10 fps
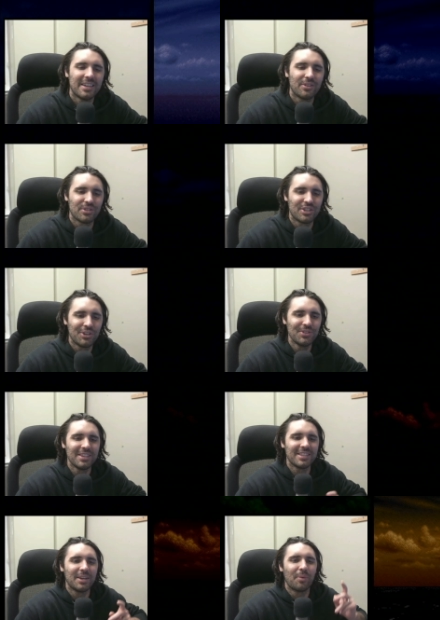There was a two
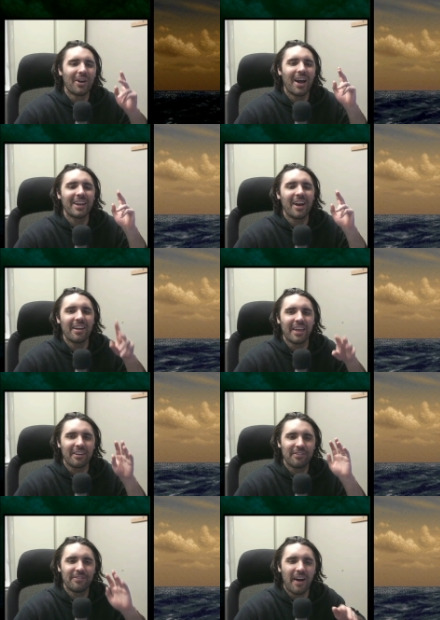CC where I got
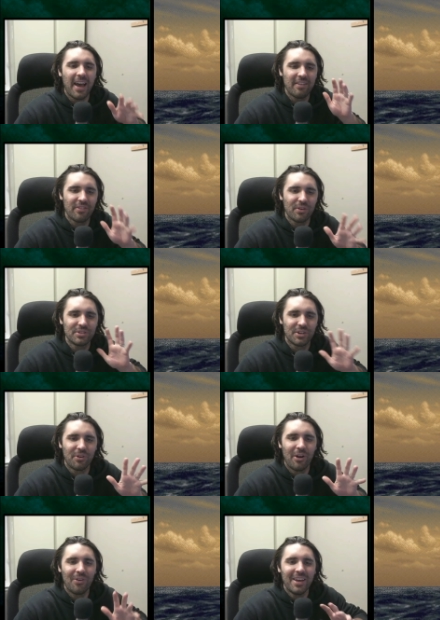like five of those in a
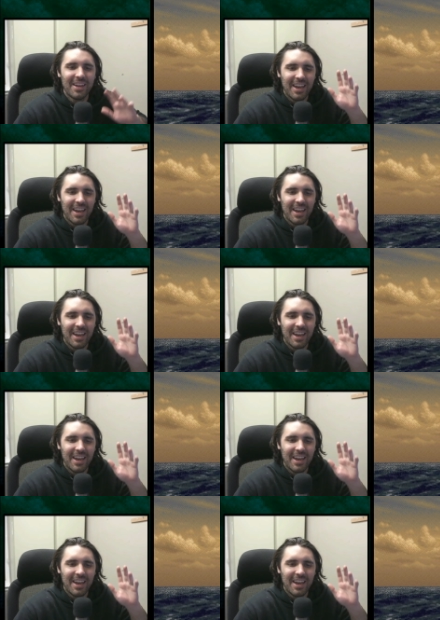row,